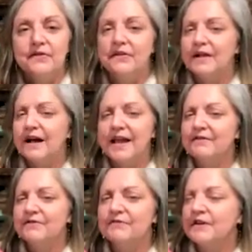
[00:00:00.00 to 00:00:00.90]
I
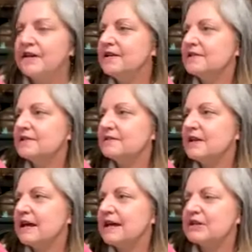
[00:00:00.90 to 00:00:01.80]
have the funniest,
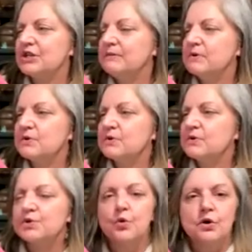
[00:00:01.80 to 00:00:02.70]
actually most
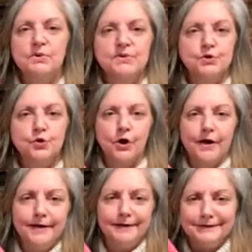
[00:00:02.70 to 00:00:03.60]
horrible
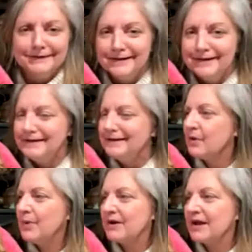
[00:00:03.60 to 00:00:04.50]
story
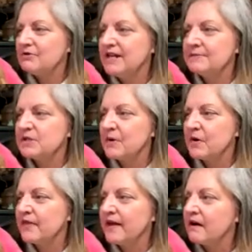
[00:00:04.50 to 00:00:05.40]
about how damn
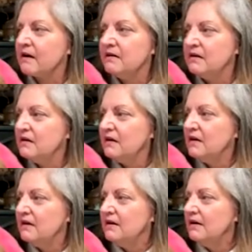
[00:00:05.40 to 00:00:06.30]
smart they are.
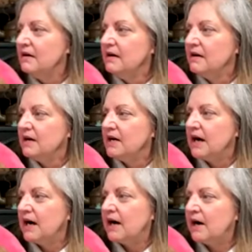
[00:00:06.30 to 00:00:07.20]

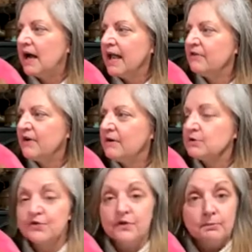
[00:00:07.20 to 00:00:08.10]
I have a
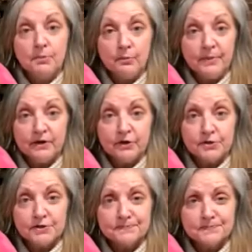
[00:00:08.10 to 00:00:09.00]
house full of poop
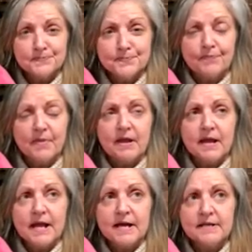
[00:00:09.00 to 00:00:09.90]
eaters,
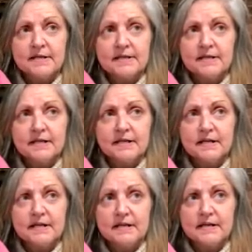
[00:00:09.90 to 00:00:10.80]
and
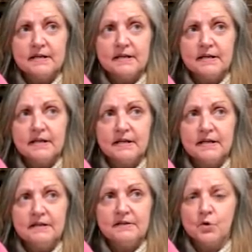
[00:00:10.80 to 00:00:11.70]

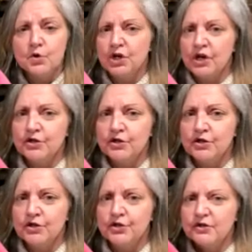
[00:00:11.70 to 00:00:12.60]
don't judge,
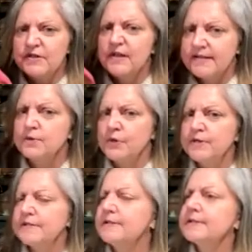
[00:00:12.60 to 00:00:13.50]
there's lots of reasons.